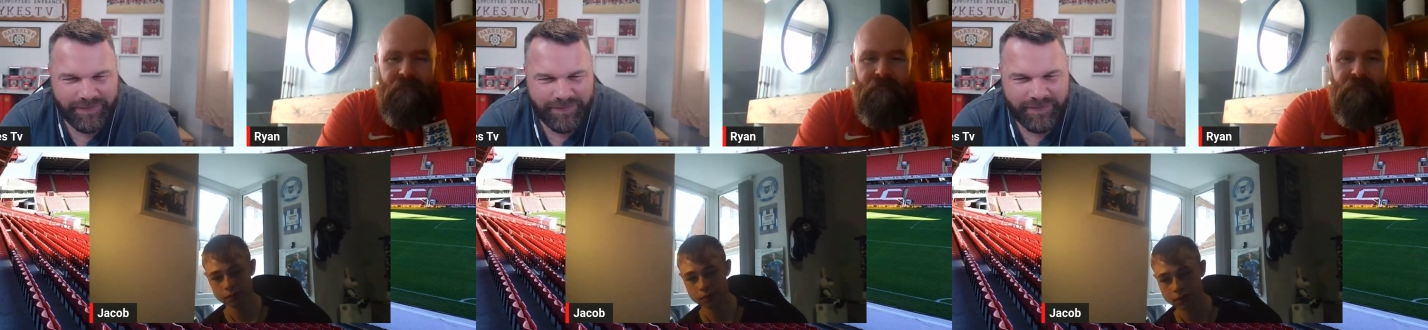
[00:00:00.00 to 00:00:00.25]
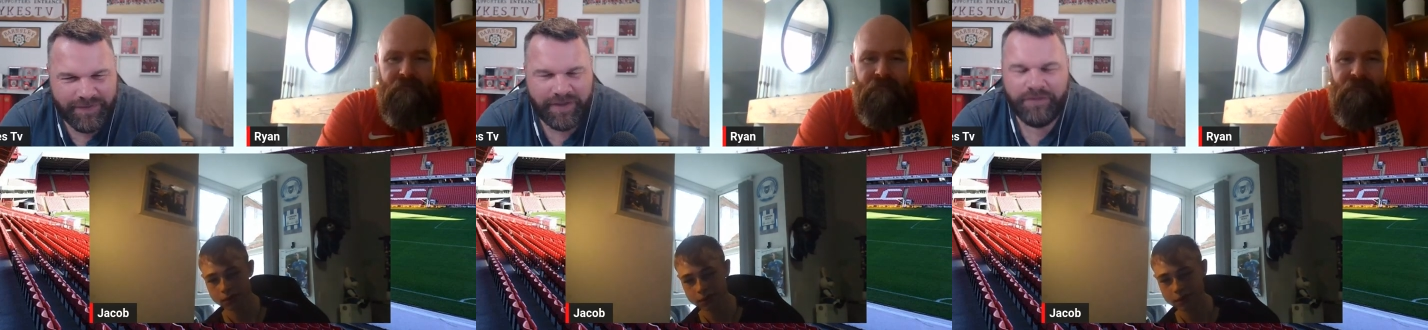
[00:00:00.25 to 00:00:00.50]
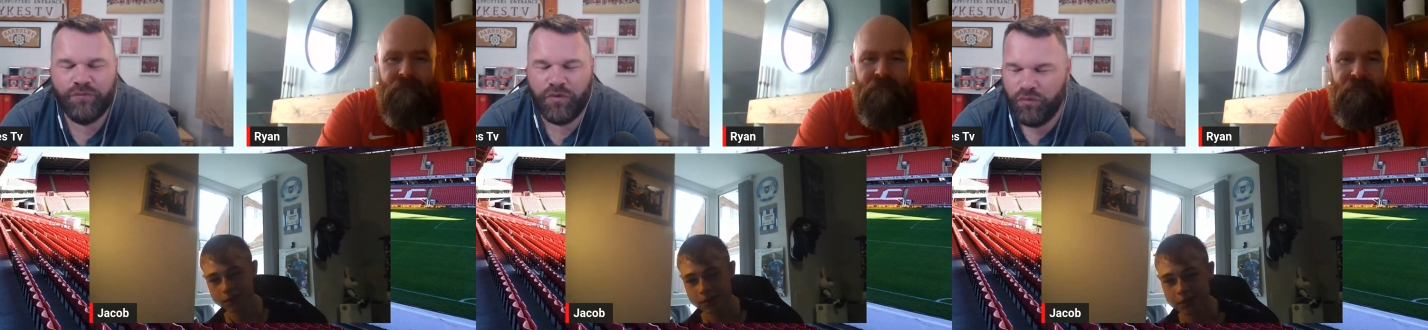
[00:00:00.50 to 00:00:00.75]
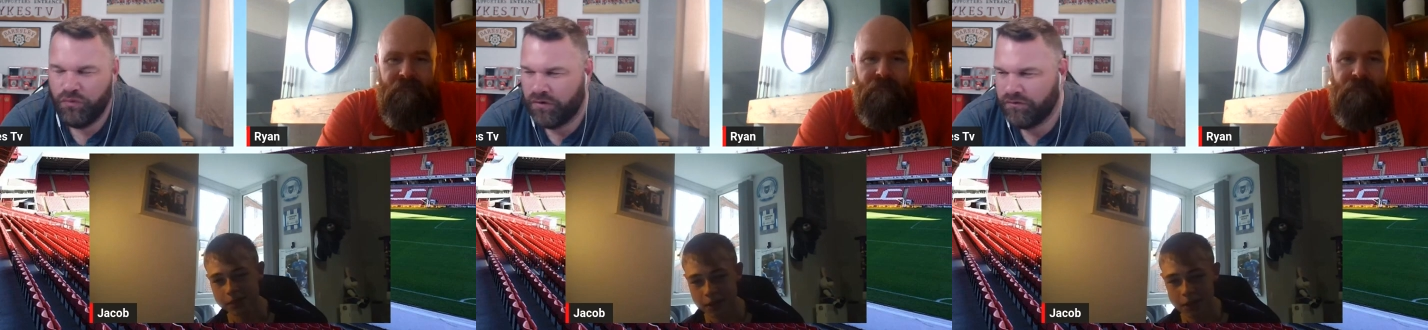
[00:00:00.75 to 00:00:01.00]
Speaker 1: Yeah,
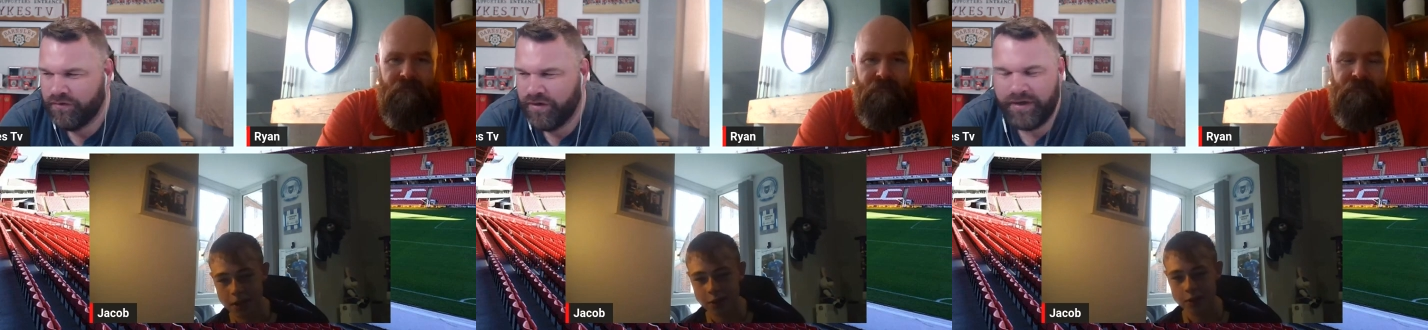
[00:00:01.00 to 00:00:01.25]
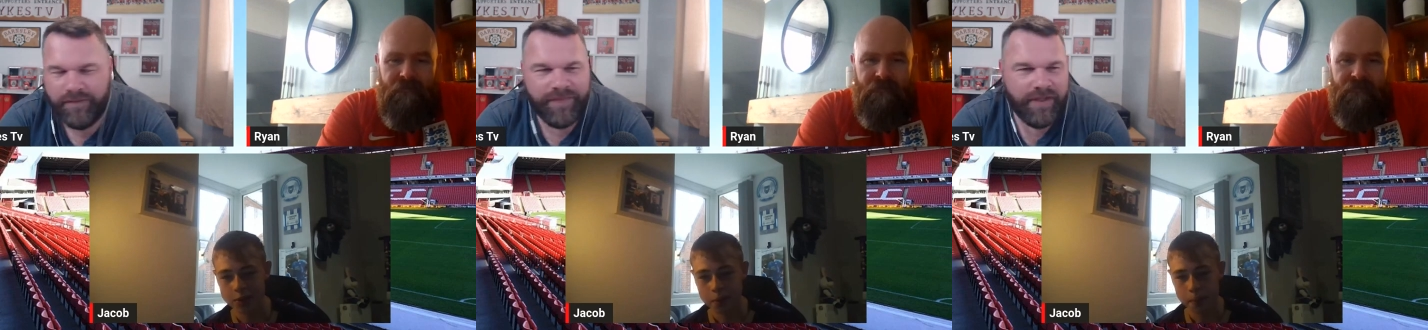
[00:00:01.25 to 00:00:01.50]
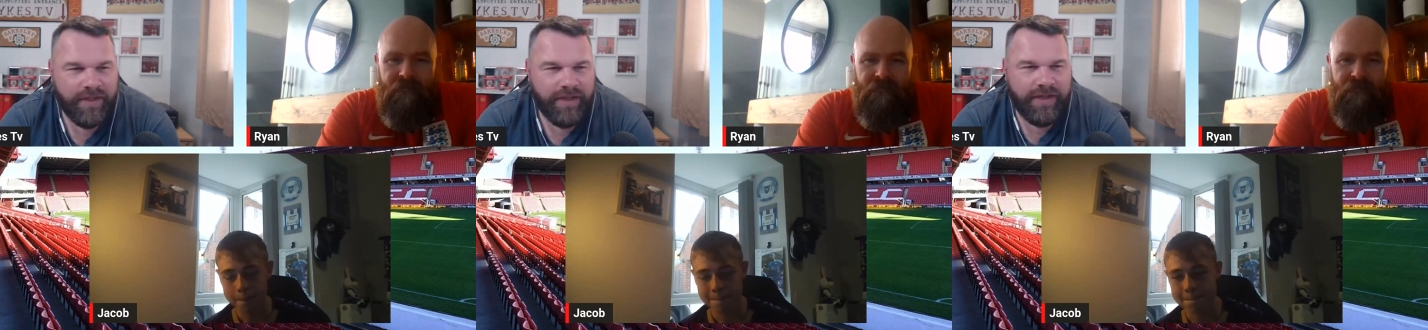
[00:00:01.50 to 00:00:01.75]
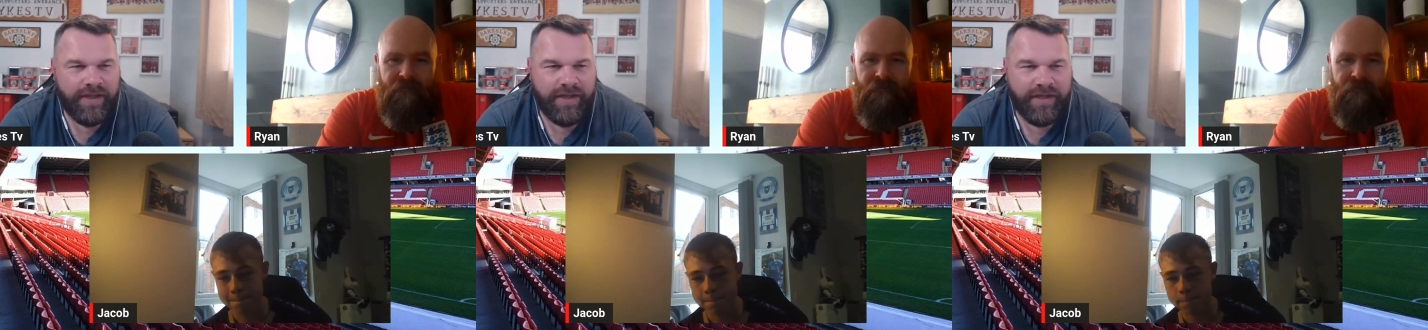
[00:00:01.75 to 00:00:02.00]
1-1, right.
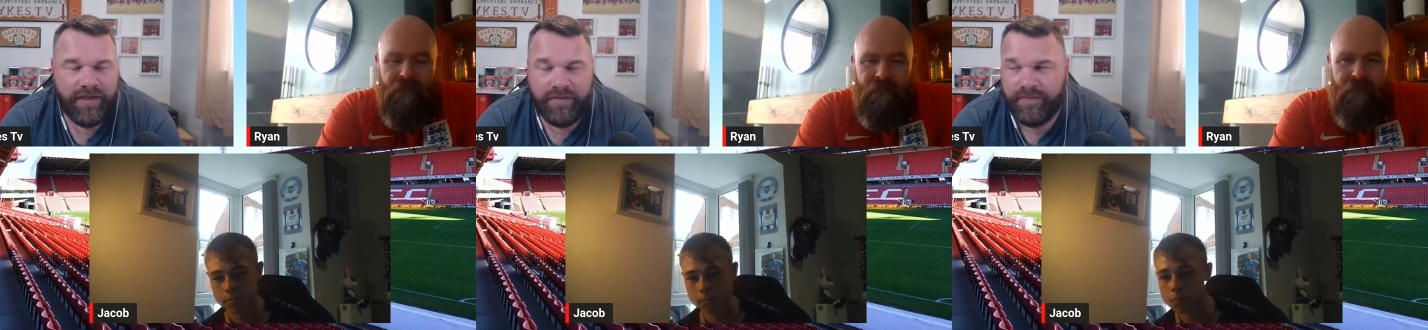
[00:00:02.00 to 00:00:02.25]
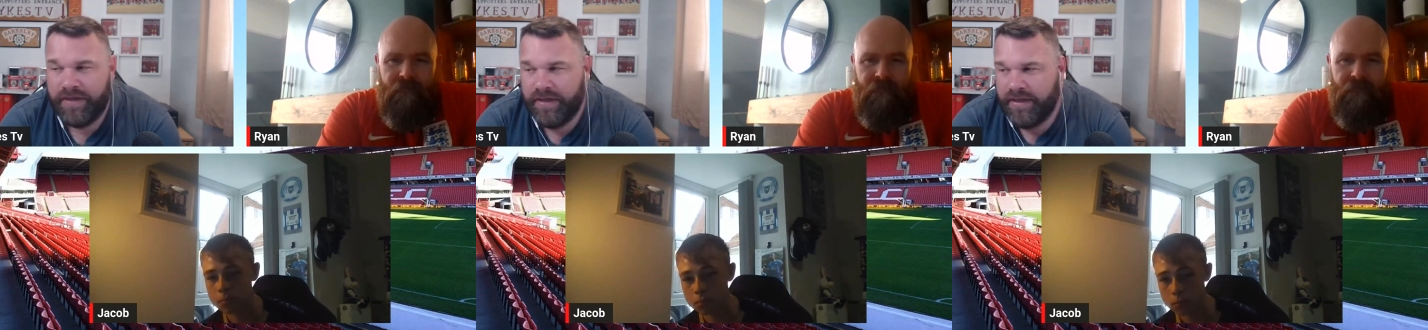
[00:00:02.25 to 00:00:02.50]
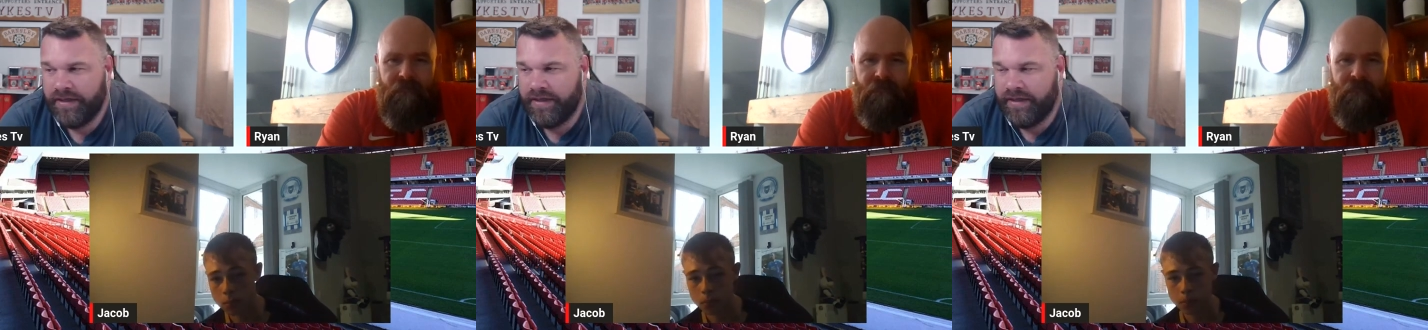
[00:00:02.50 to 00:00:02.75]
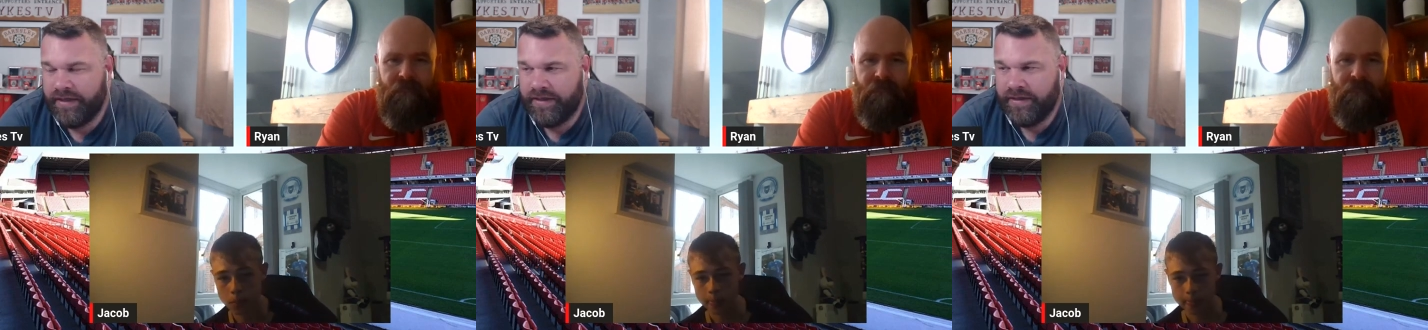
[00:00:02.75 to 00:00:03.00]
I
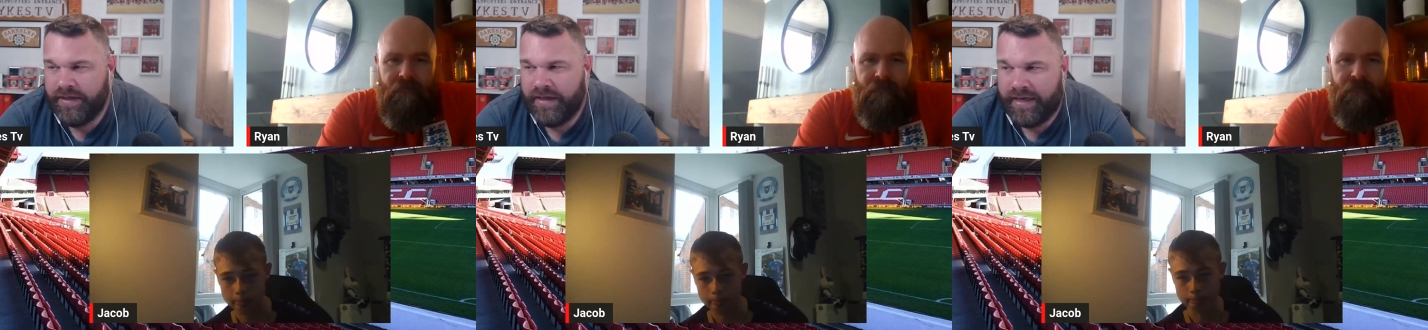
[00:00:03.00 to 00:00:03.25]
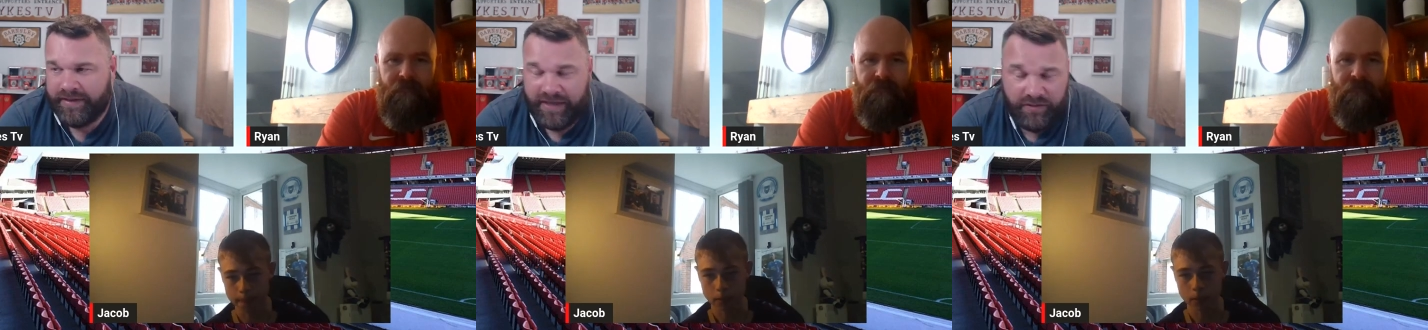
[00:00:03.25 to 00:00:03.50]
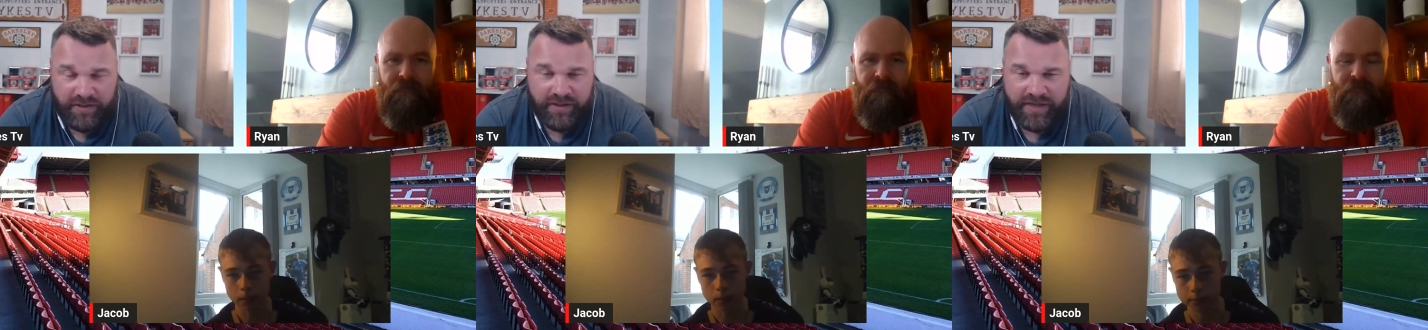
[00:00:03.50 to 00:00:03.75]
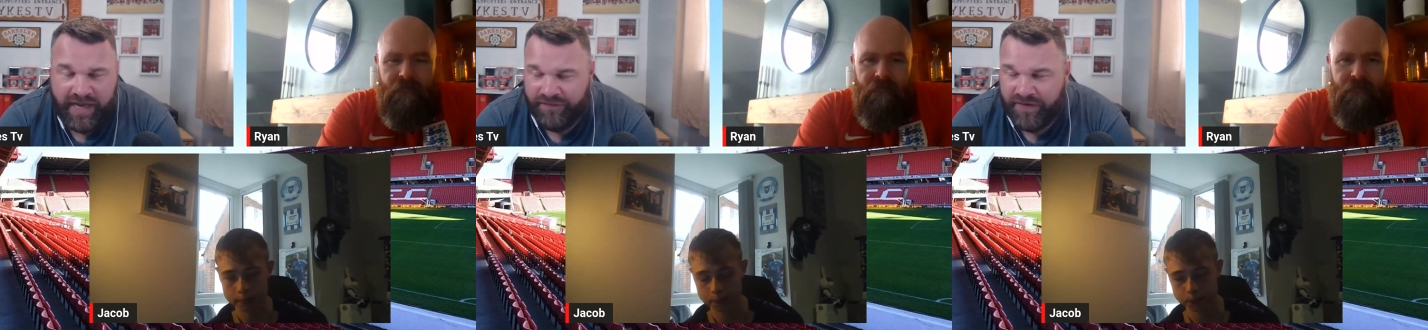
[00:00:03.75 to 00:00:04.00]

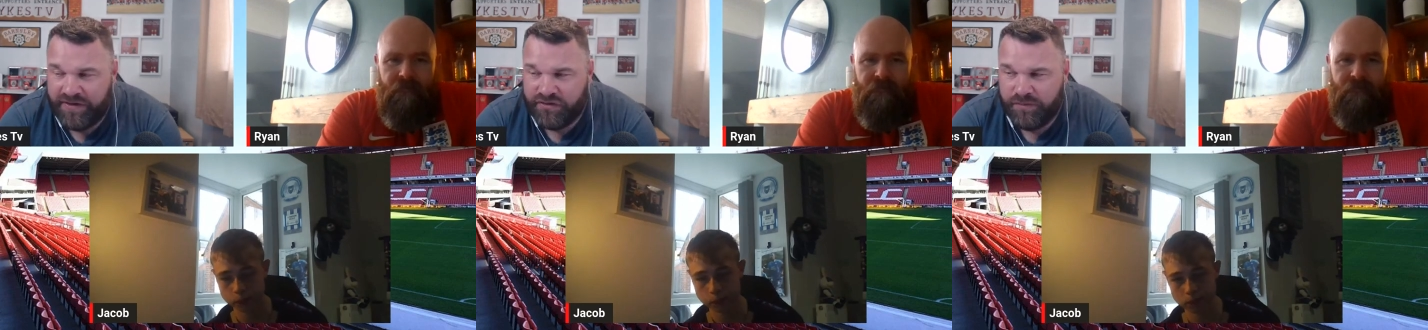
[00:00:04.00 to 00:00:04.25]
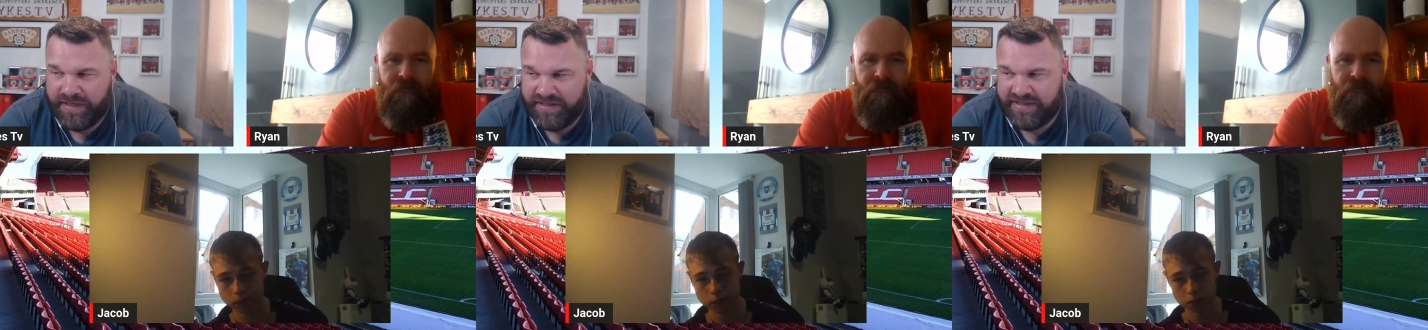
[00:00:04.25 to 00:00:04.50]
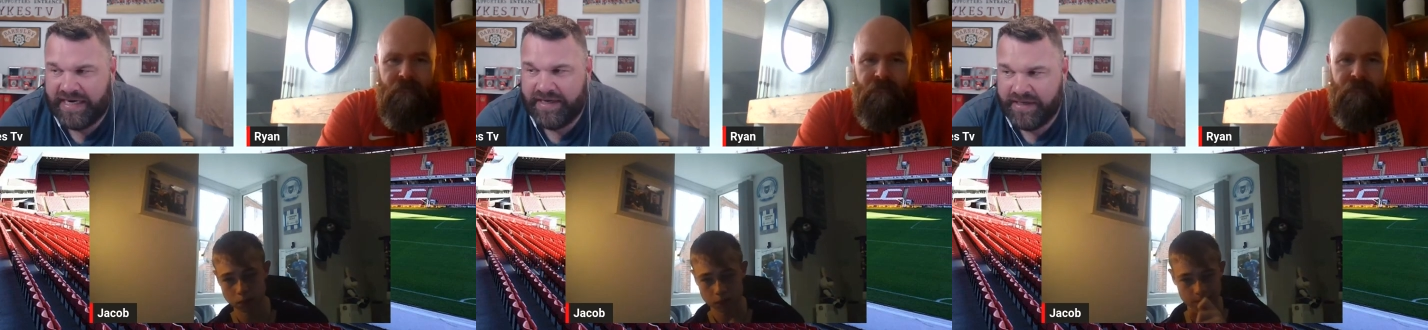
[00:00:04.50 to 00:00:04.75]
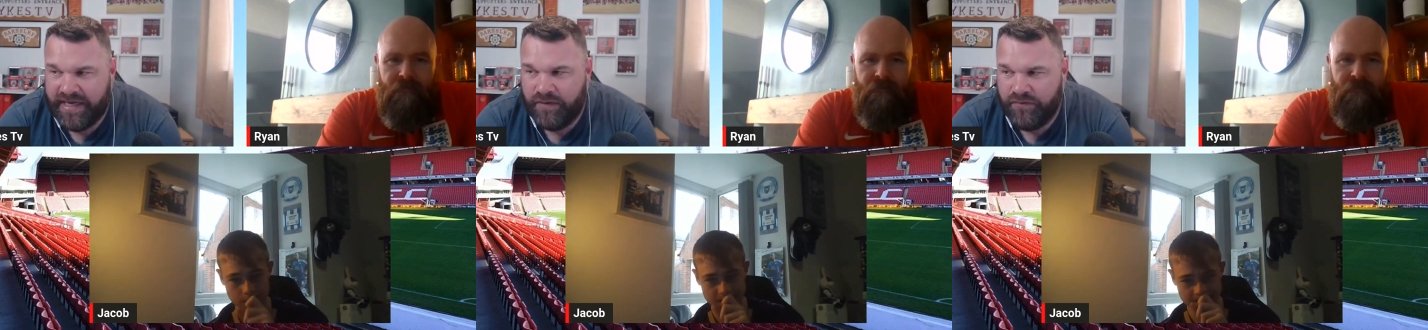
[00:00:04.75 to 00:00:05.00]
think it's going to be a
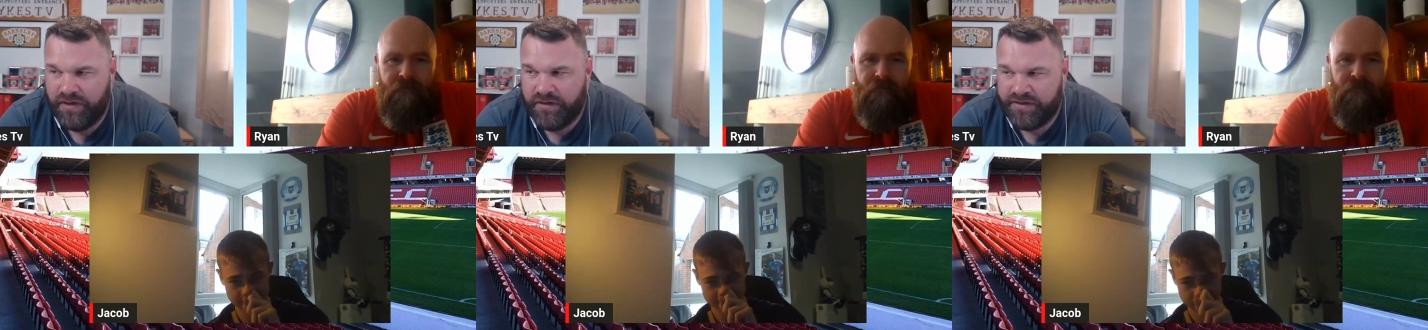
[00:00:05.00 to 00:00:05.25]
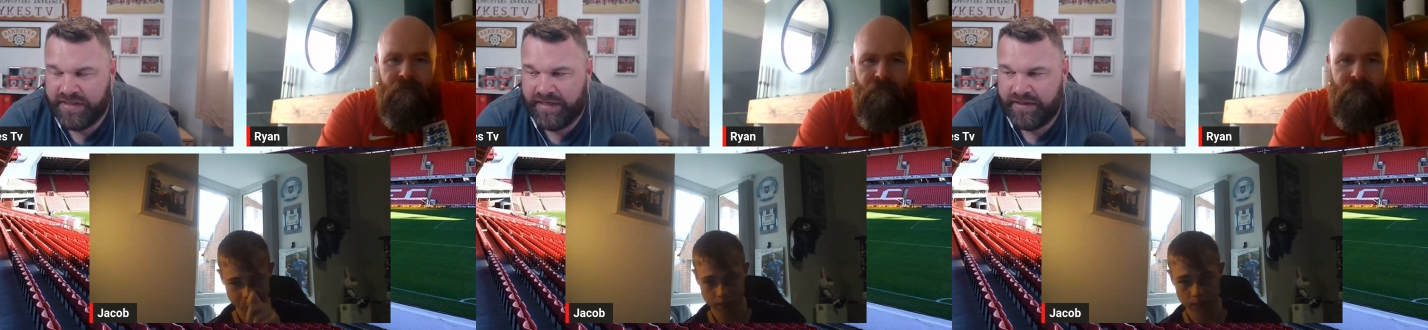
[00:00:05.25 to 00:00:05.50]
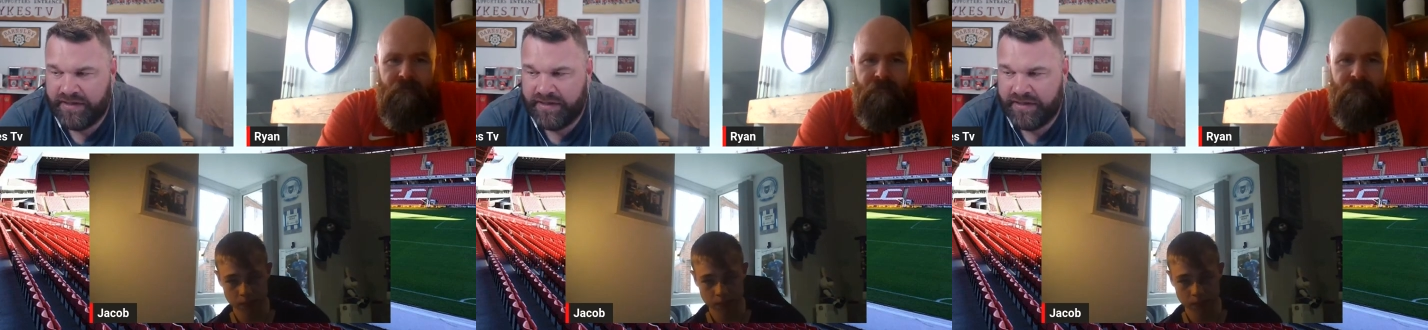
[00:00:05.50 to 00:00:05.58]
tight game, really tight